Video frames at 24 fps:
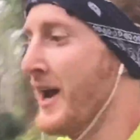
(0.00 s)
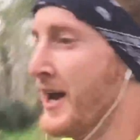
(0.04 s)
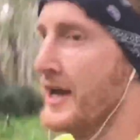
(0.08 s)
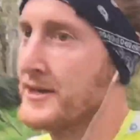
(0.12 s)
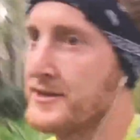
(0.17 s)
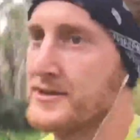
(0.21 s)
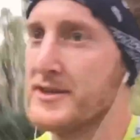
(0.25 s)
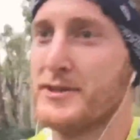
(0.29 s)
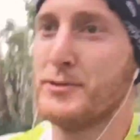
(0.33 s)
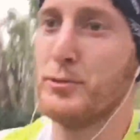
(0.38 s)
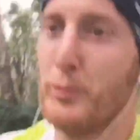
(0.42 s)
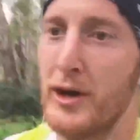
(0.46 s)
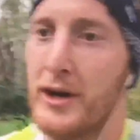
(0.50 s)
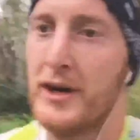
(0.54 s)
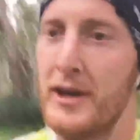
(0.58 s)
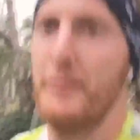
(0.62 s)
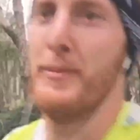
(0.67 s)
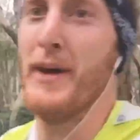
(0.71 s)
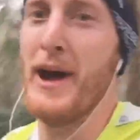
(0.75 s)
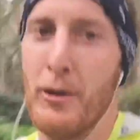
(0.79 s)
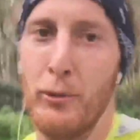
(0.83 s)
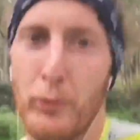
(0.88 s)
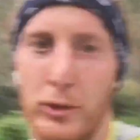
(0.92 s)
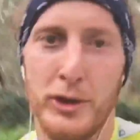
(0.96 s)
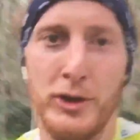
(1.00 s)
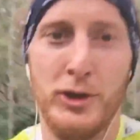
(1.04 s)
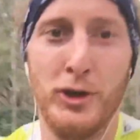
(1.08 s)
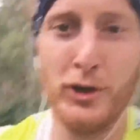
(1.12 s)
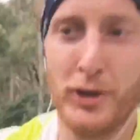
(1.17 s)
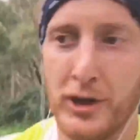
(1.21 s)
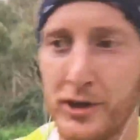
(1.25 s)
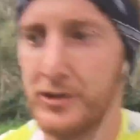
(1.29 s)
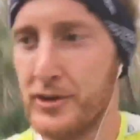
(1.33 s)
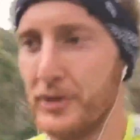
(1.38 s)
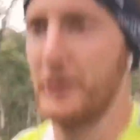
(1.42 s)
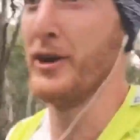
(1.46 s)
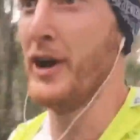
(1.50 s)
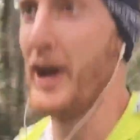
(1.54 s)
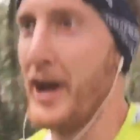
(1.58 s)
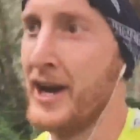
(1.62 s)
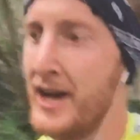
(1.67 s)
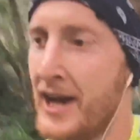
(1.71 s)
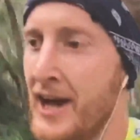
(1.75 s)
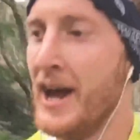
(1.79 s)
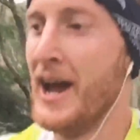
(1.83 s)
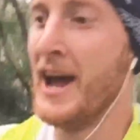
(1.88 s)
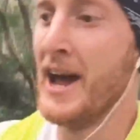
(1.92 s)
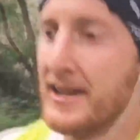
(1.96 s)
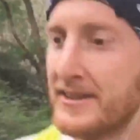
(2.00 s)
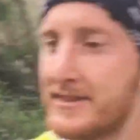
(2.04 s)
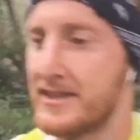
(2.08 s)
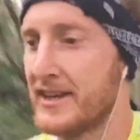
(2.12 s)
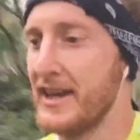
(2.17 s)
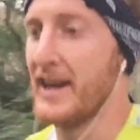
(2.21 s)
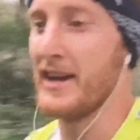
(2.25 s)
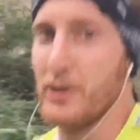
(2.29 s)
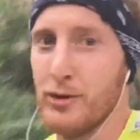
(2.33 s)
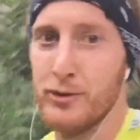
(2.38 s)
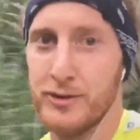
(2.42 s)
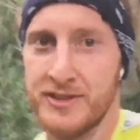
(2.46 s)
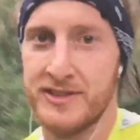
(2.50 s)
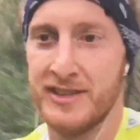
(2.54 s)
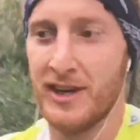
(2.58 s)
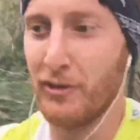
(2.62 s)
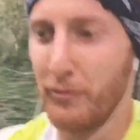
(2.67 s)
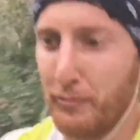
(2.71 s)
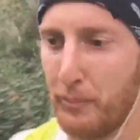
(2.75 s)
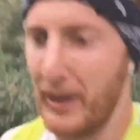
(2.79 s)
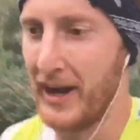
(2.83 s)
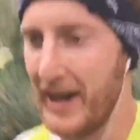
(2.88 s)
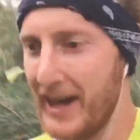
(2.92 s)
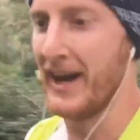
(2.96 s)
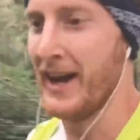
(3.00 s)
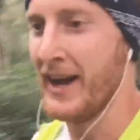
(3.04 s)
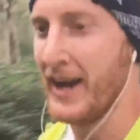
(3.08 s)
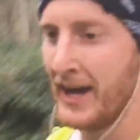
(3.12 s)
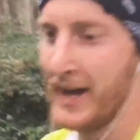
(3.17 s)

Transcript: Just worry about what you can do to get yourself better.